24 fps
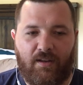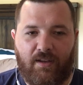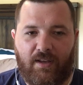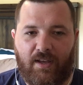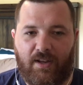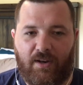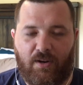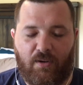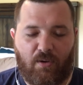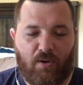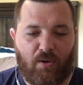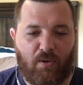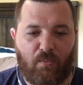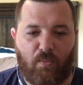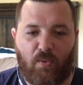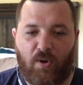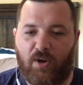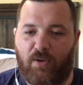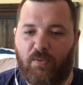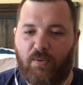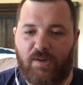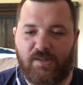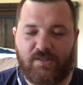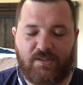And
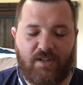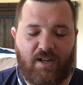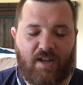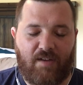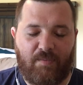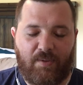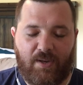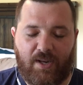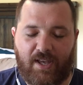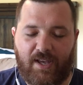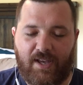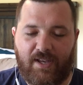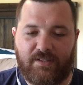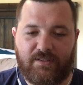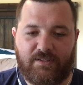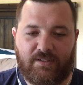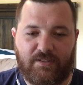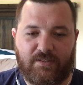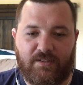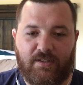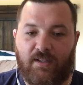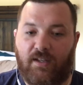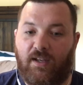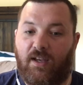one question I've been asked
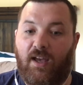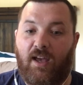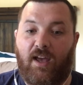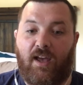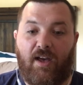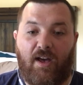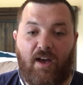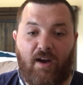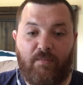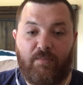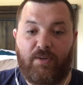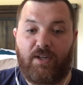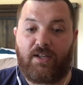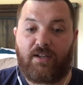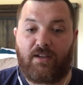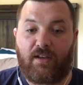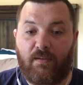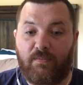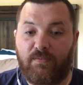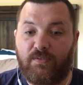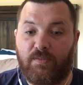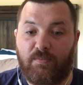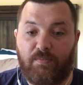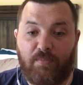is, how many
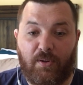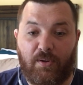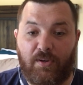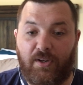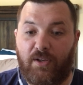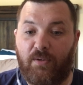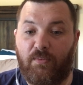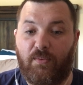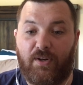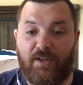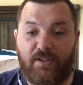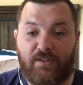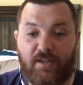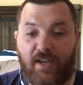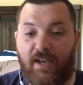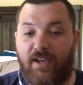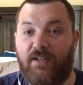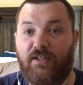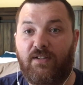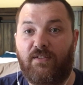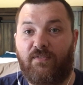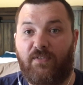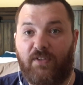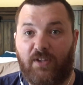cups of pudding would it
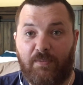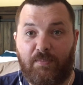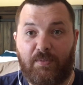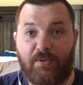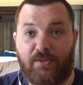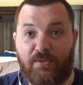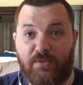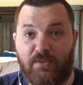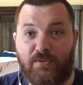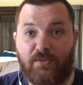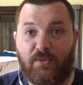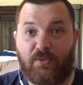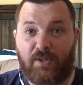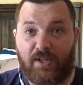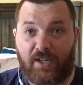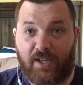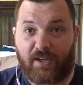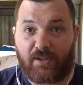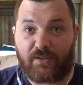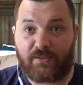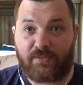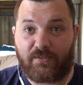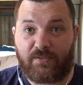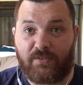take to fill up a 2-story
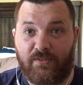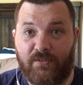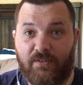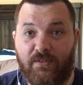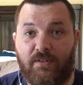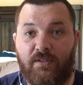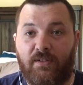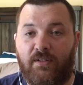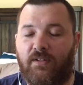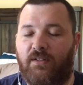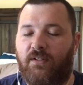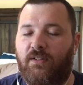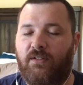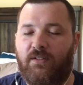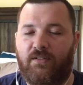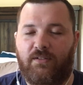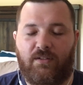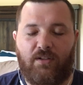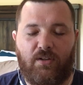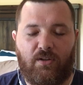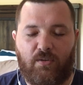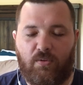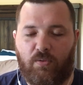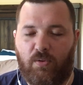house?
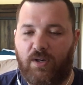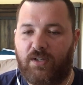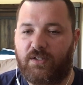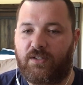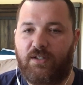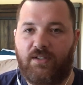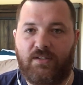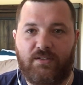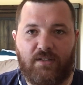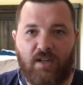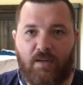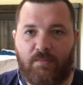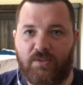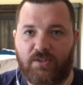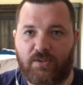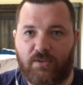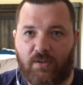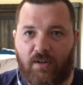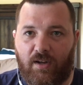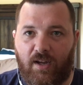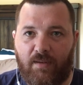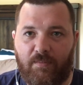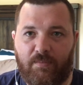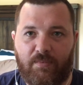The question is dumb as
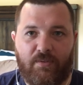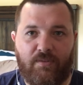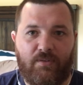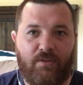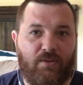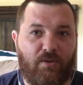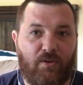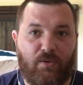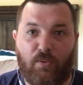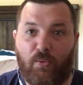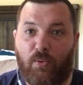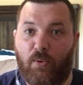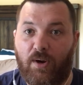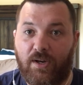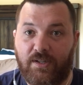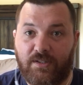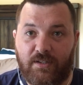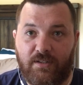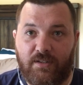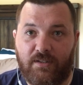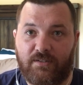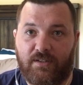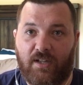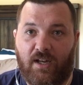crap. The
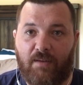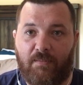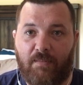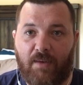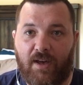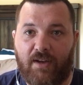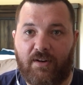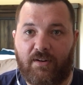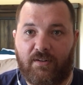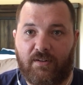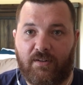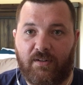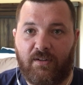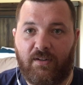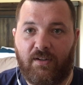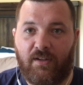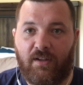question does not matter.